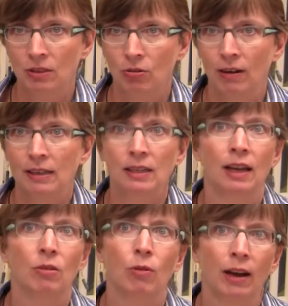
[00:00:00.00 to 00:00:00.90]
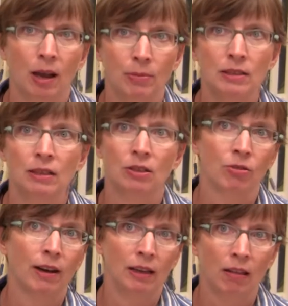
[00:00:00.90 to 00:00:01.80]
grade 10? What happens into
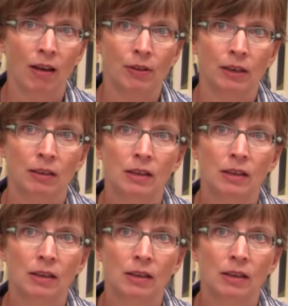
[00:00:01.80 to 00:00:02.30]
grade 11?